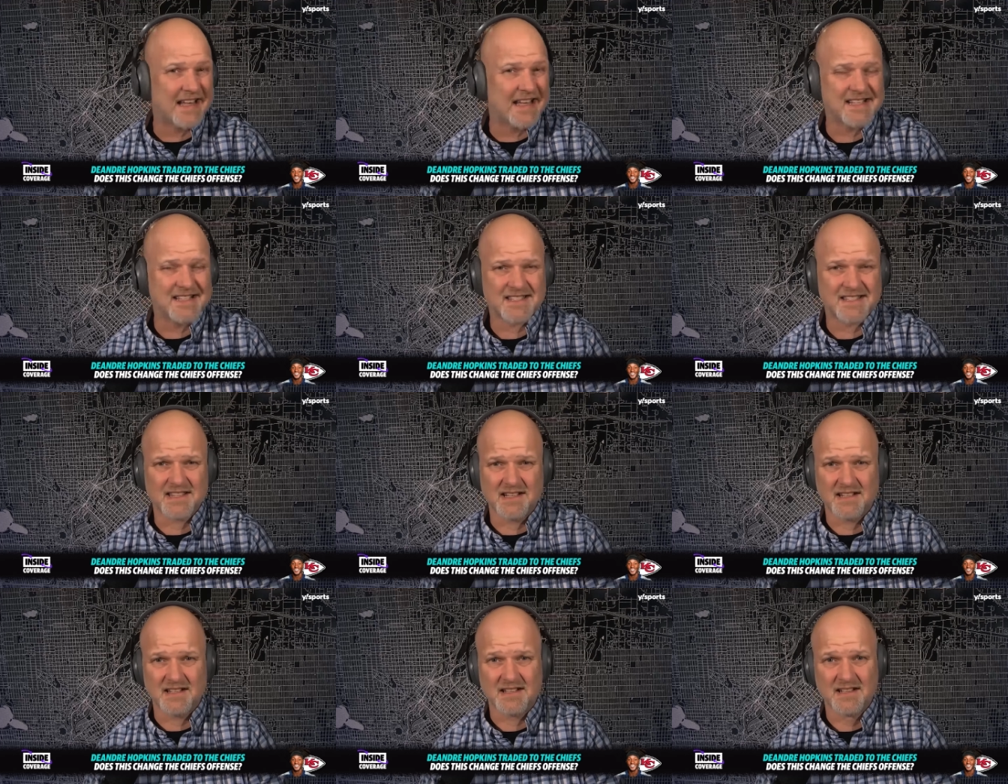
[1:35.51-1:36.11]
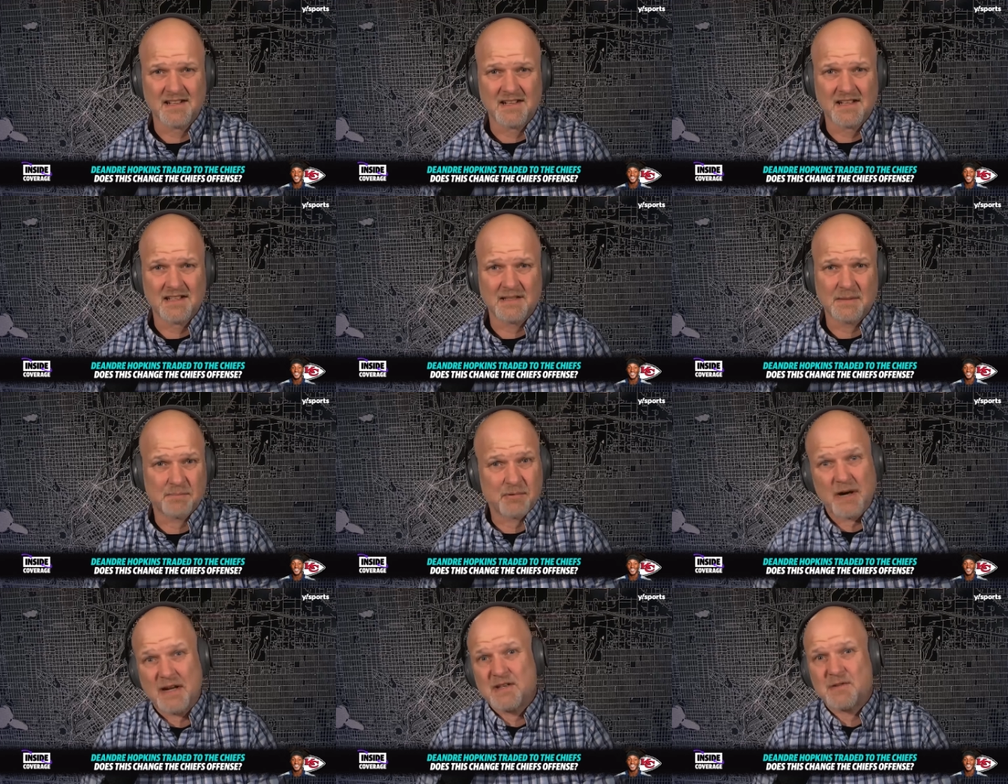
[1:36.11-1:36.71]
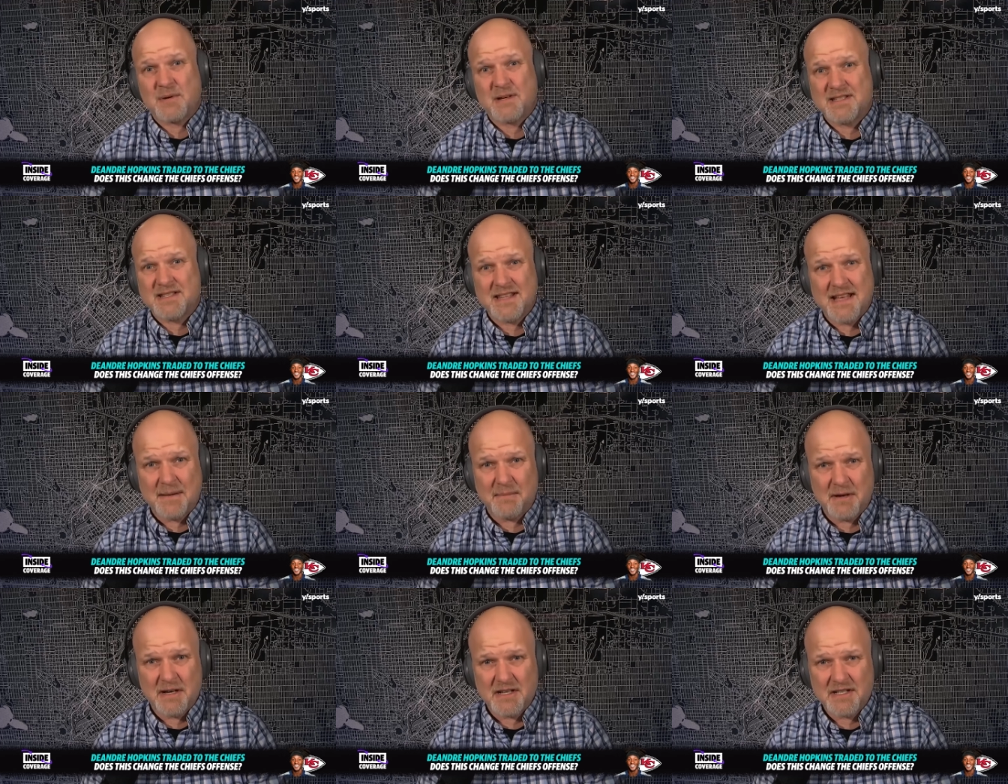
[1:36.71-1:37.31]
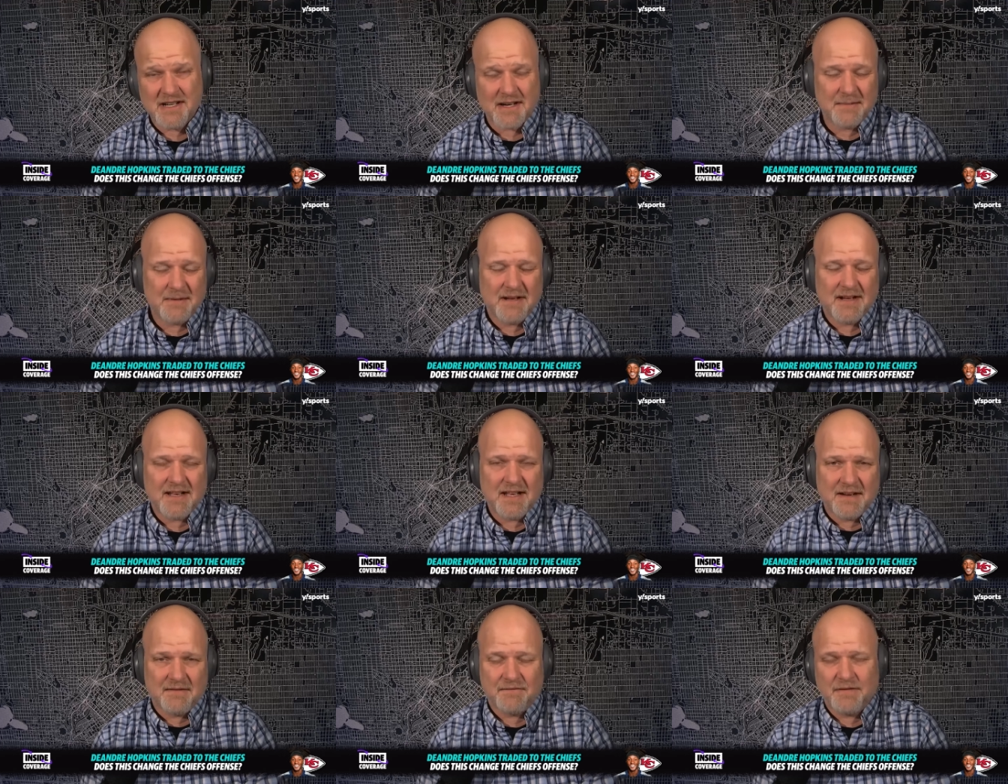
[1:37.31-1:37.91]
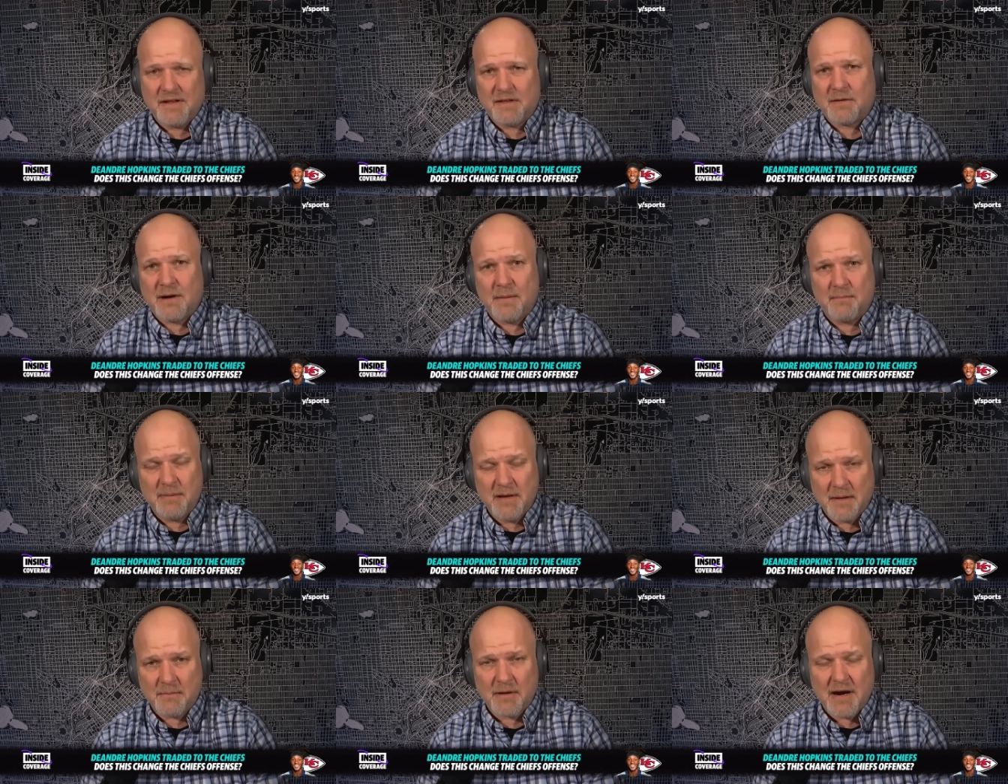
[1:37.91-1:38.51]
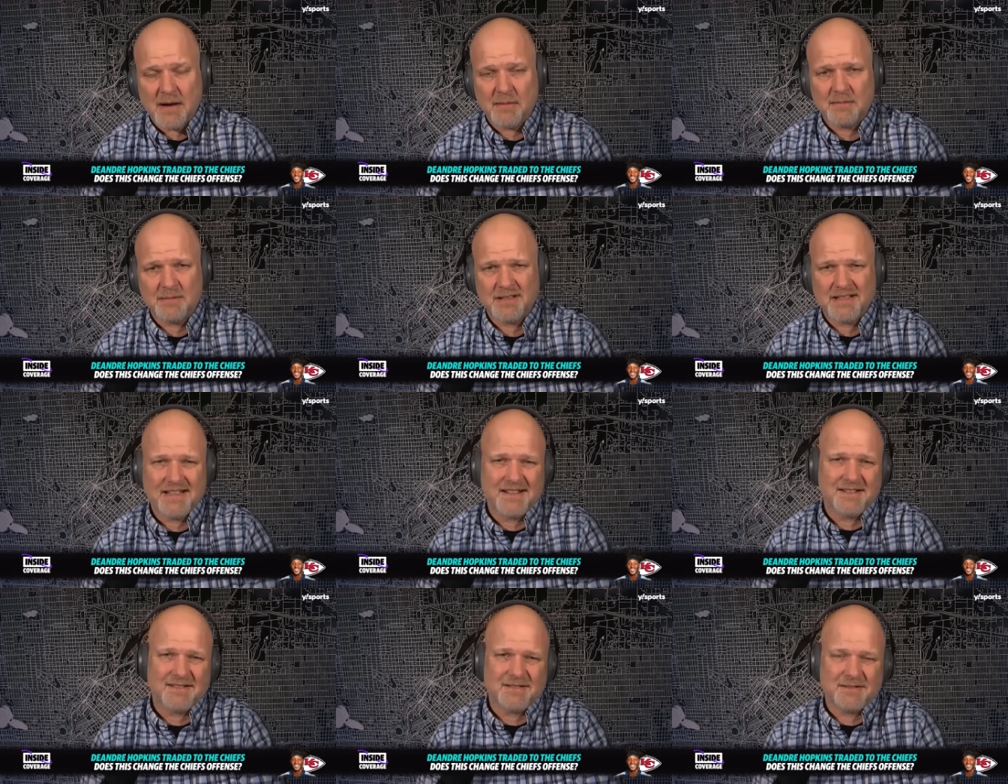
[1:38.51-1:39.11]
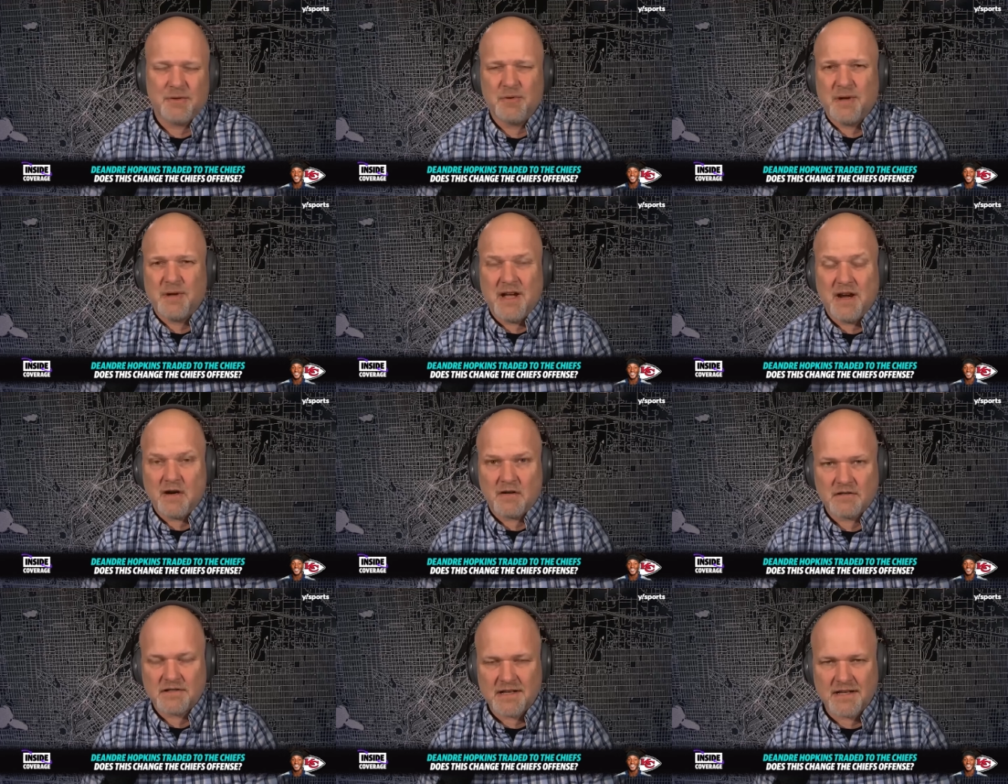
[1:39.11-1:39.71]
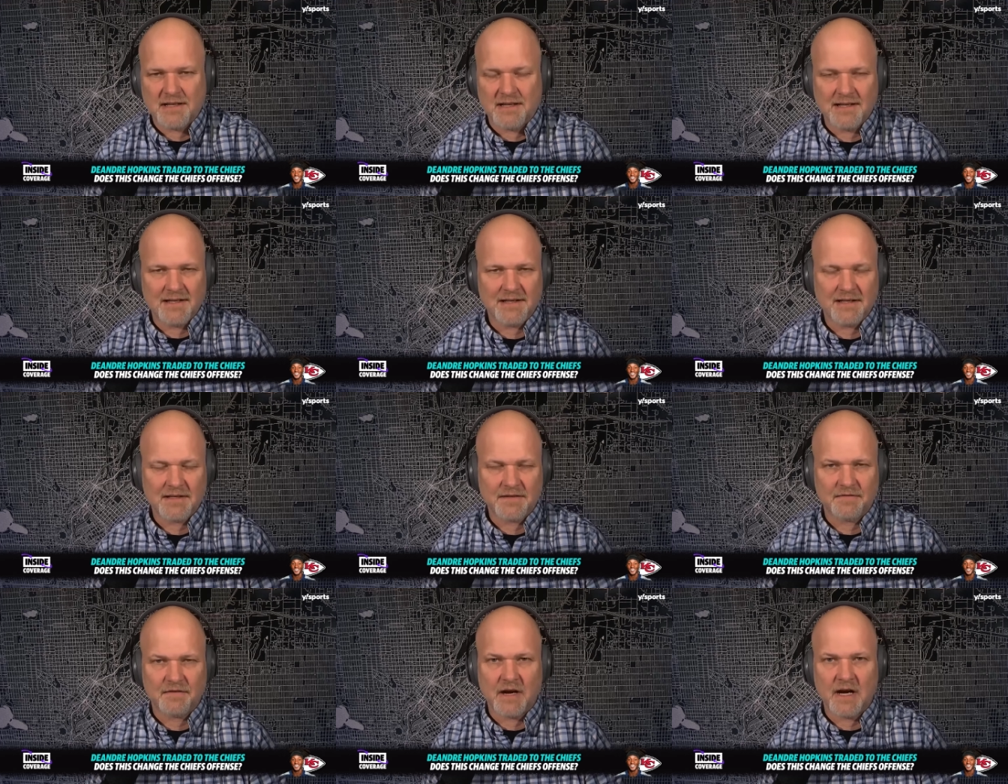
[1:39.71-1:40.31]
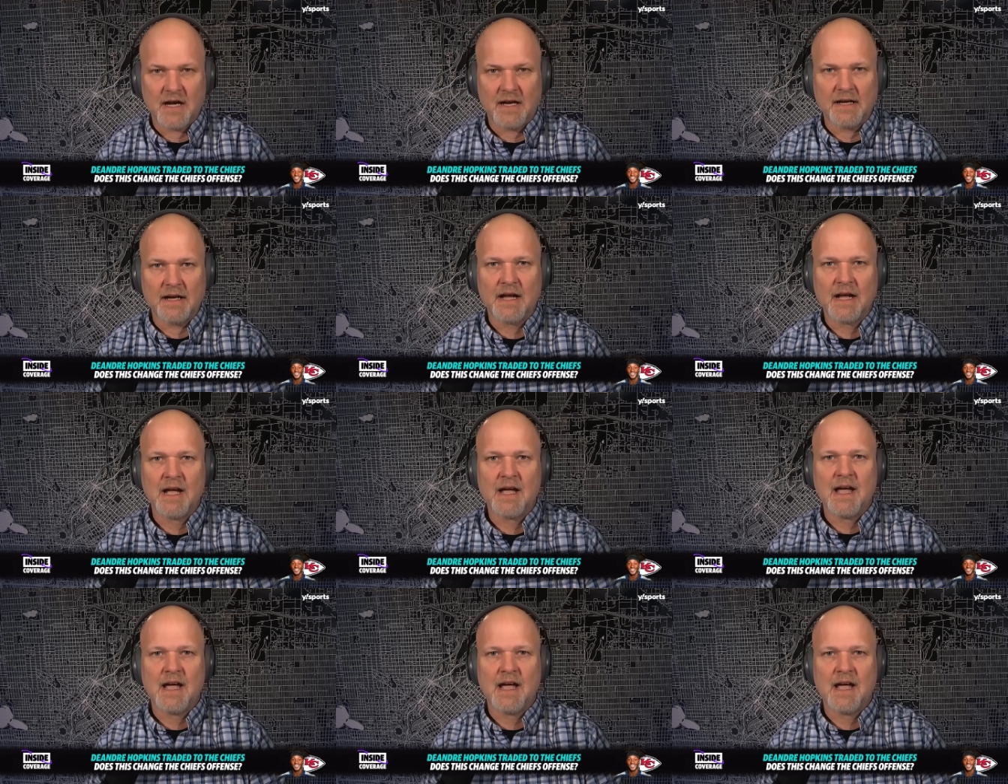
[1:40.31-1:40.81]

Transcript: I guess the the price wasn't that much. I mean, again, fifth-round pick probably. Who cares? Uh, that's fine.